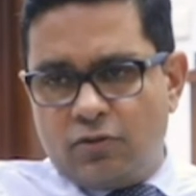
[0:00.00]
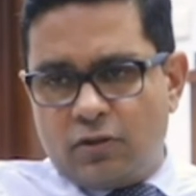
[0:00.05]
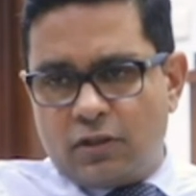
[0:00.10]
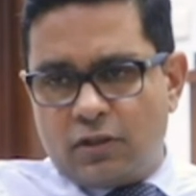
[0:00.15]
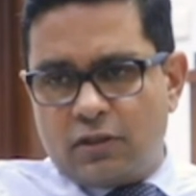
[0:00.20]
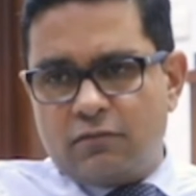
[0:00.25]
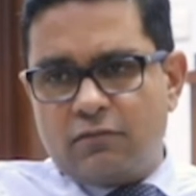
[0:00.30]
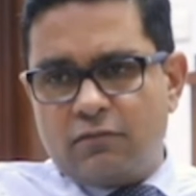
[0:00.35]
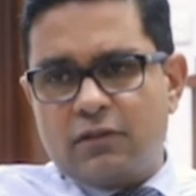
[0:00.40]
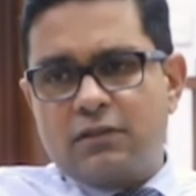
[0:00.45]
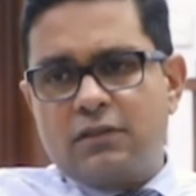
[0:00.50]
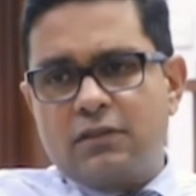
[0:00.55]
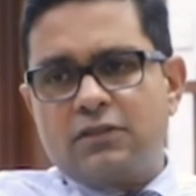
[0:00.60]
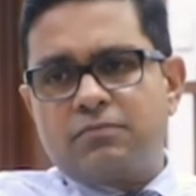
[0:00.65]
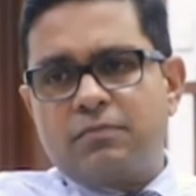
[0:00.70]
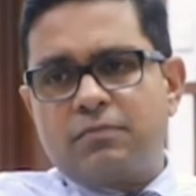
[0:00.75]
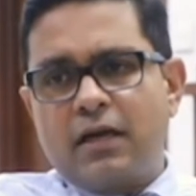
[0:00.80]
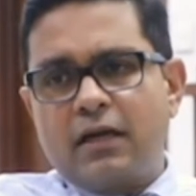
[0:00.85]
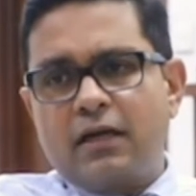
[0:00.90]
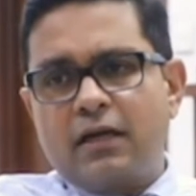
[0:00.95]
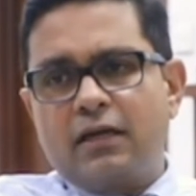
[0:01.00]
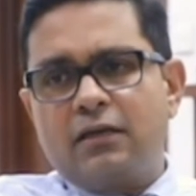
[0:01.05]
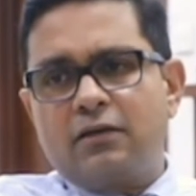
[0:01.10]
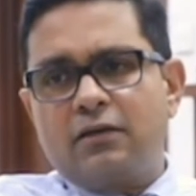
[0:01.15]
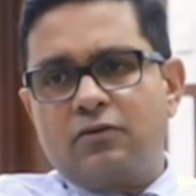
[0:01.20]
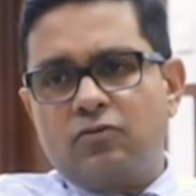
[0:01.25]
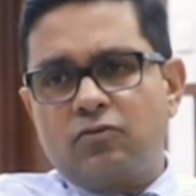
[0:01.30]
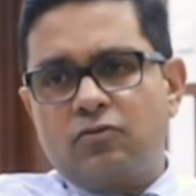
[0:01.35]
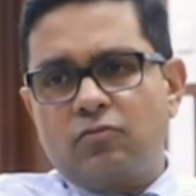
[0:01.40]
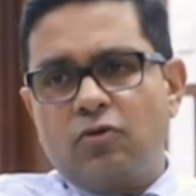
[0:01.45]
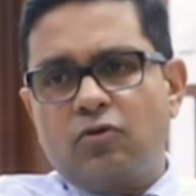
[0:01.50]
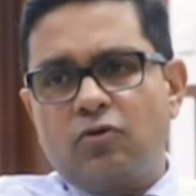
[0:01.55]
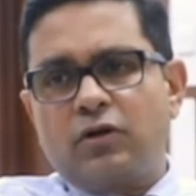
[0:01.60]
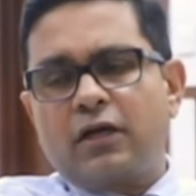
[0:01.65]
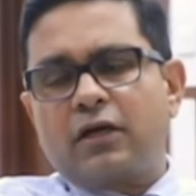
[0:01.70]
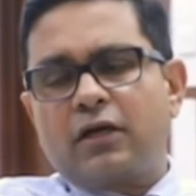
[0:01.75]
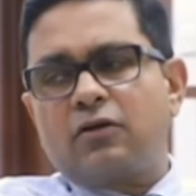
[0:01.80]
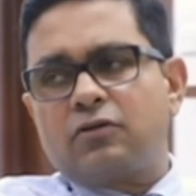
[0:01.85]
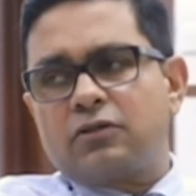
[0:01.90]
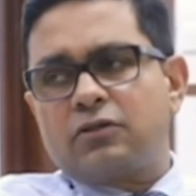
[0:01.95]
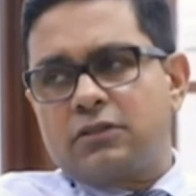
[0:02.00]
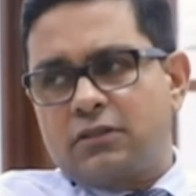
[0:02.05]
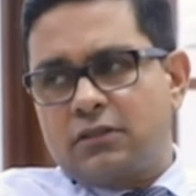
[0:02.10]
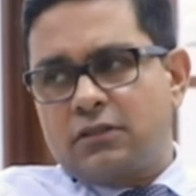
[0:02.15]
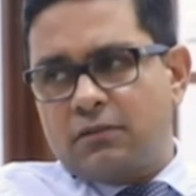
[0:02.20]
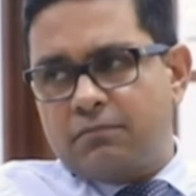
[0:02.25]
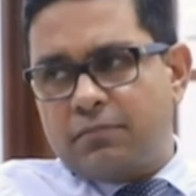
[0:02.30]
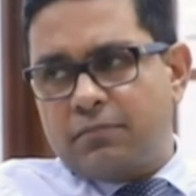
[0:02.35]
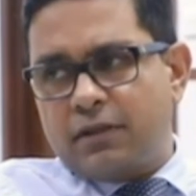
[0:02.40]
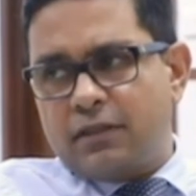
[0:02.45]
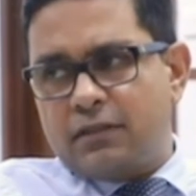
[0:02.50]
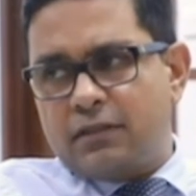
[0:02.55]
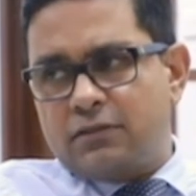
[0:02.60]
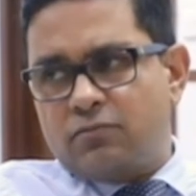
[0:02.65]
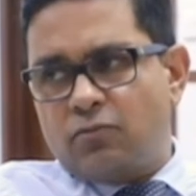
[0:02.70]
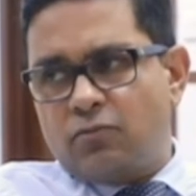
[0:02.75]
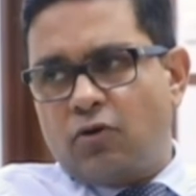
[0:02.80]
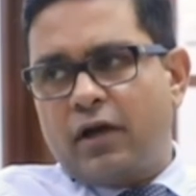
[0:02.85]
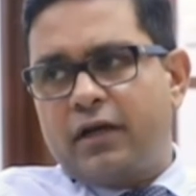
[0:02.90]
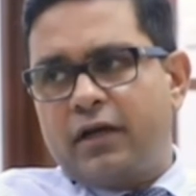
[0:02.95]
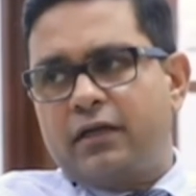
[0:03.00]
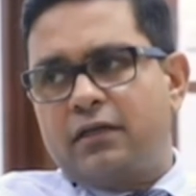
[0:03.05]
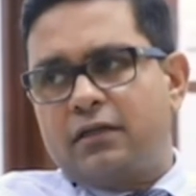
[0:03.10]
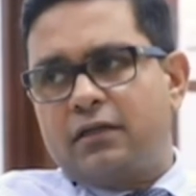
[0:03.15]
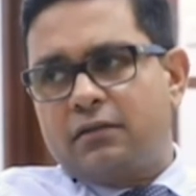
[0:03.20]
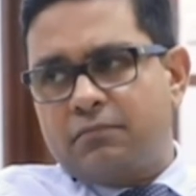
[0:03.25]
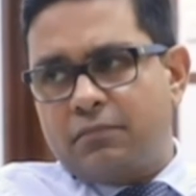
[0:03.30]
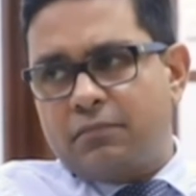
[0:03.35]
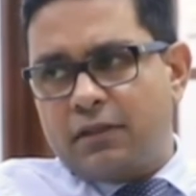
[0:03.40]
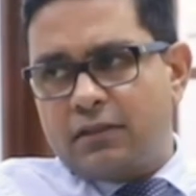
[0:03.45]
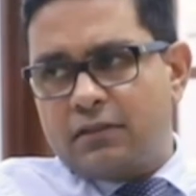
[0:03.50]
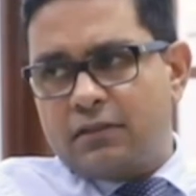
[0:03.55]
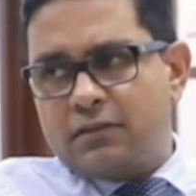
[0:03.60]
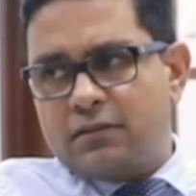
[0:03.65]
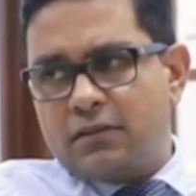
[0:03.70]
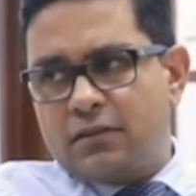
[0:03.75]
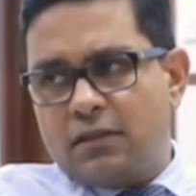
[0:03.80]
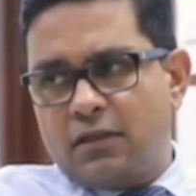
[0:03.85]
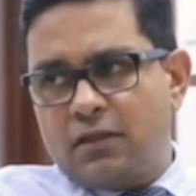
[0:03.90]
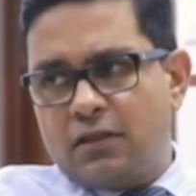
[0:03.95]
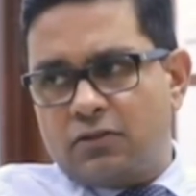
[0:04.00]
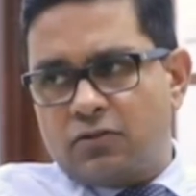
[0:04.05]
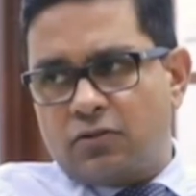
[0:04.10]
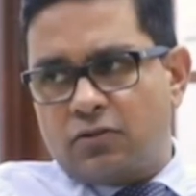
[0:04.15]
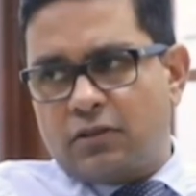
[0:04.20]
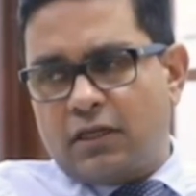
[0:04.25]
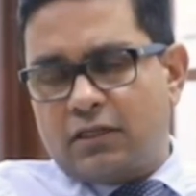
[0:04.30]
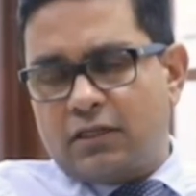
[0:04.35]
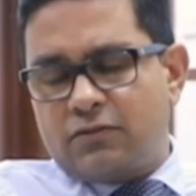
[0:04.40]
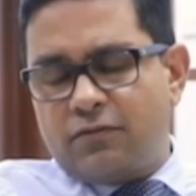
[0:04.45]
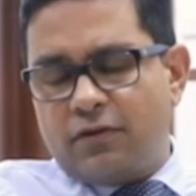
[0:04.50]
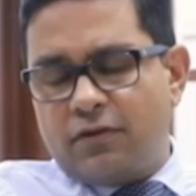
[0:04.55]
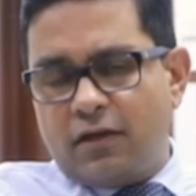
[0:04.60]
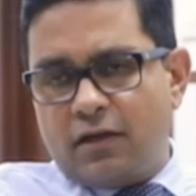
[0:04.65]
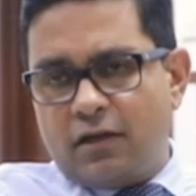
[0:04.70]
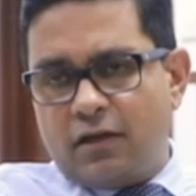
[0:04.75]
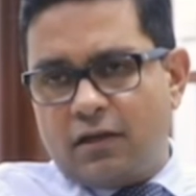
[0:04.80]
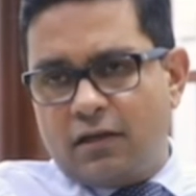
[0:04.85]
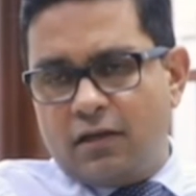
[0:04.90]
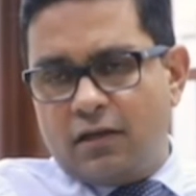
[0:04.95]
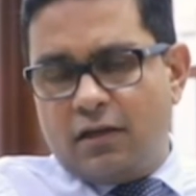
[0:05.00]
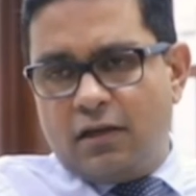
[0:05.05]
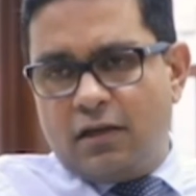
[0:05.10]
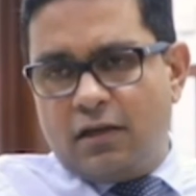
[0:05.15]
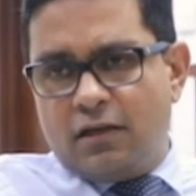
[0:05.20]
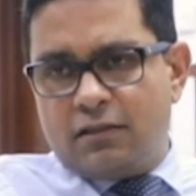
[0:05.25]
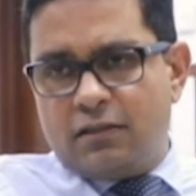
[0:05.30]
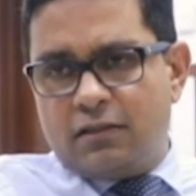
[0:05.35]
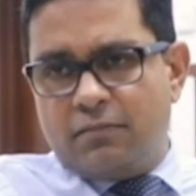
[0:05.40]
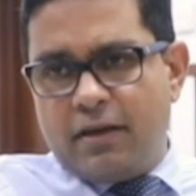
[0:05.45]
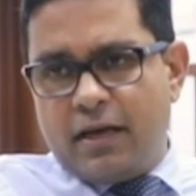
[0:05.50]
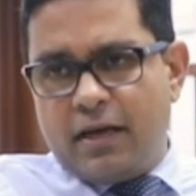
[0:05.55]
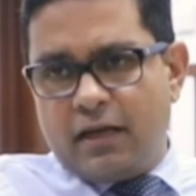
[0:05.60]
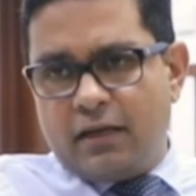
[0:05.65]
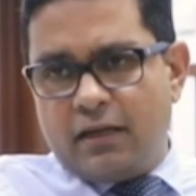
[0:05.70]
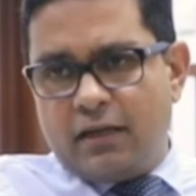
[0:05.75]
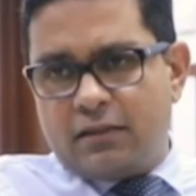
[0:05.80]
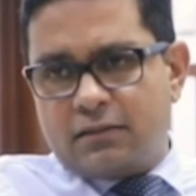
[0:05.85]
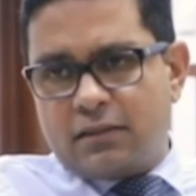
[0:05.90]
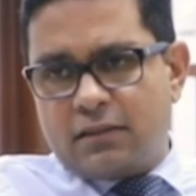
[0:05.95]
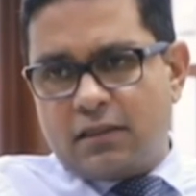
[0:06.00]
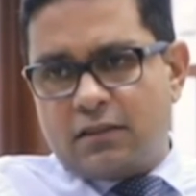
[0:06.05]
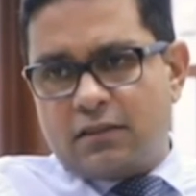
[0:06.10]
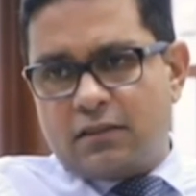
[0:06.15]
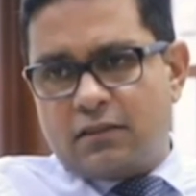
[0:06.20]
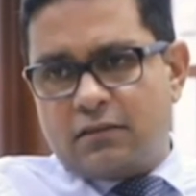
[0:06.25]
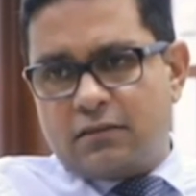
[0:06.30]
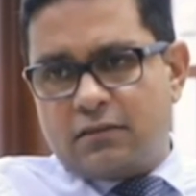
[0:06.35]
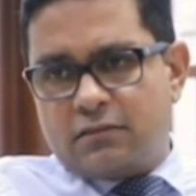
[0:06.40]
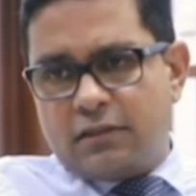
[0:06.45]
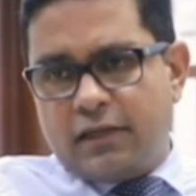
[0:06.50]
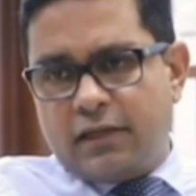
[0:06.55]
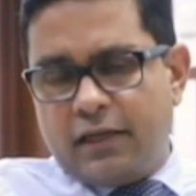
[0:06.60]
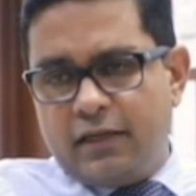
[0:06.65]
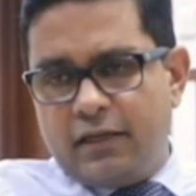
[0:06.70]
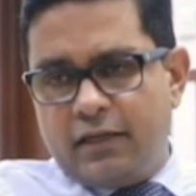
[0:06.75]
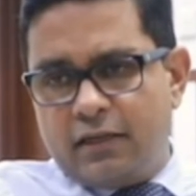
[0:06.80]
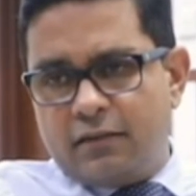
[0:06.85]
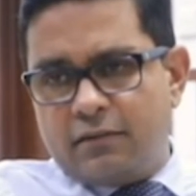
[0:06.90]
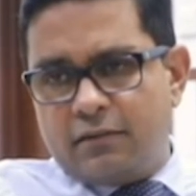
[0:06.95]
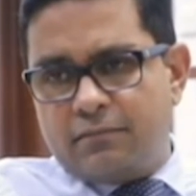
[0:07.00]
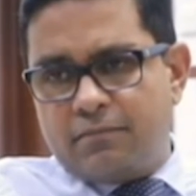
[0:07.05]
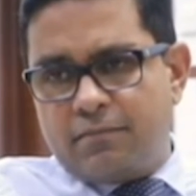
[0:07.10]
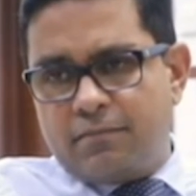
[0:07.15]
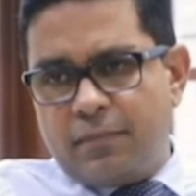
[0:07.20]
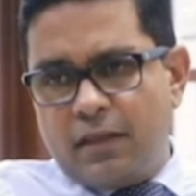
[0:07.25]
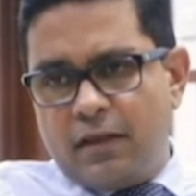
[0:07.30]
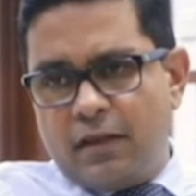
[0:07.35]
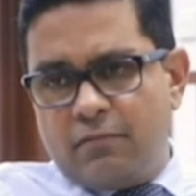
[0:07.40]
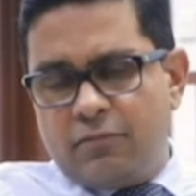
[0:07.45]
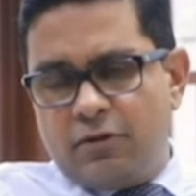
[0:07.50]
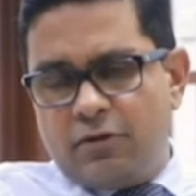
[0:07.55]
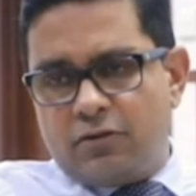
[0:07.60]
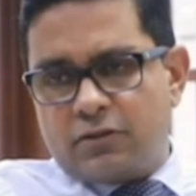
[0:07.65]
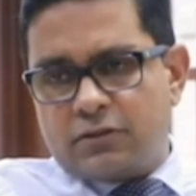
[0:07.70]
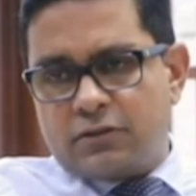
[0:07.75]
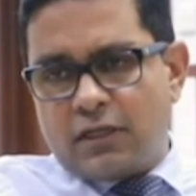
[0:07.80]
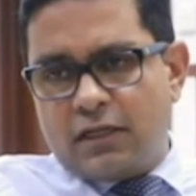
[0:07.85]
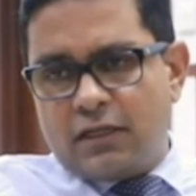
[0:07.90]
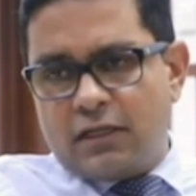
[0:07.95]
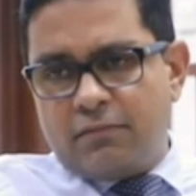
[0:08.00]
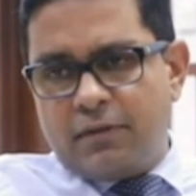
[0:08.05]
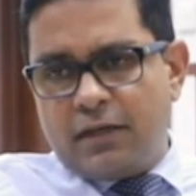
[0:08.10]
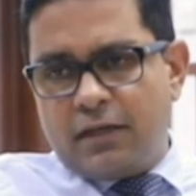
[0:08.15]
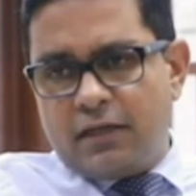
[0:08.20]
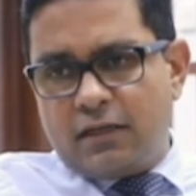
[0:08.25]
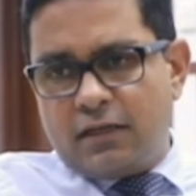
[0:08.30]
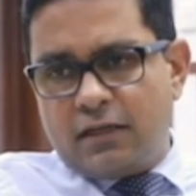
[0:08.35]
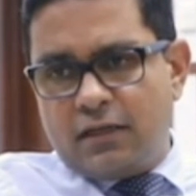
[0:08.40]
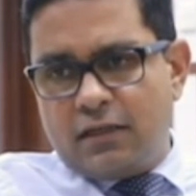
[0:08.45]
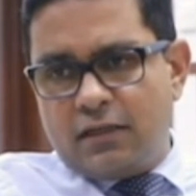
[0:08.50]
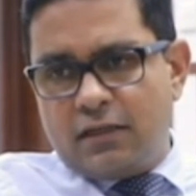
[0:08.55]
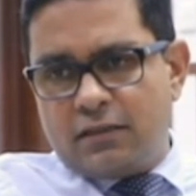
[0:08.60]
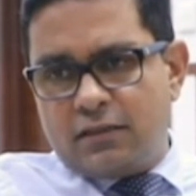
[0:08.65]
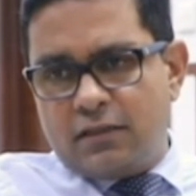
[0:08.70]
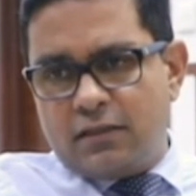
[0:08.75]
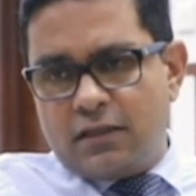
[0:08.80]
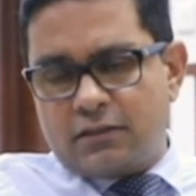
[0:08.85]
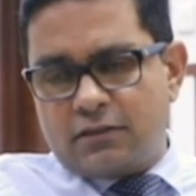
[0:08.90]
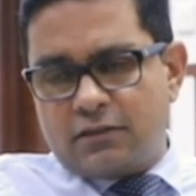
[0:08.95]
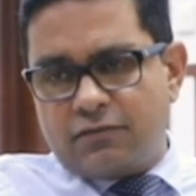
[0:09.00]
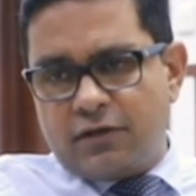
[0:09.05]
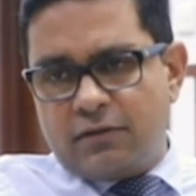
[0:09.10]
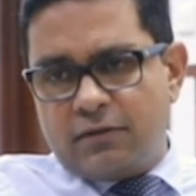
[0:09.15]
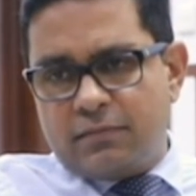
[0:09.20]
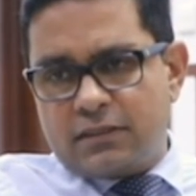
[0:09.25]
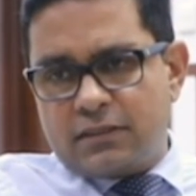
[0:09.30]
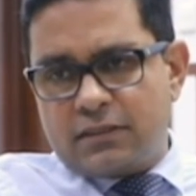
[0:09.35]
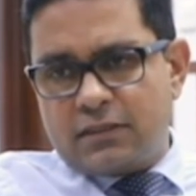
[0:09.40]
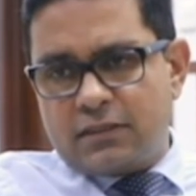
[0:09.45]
convert these banking into more technology companies, more IT companies. So that's where the banks are heading, because ultimately there's a famous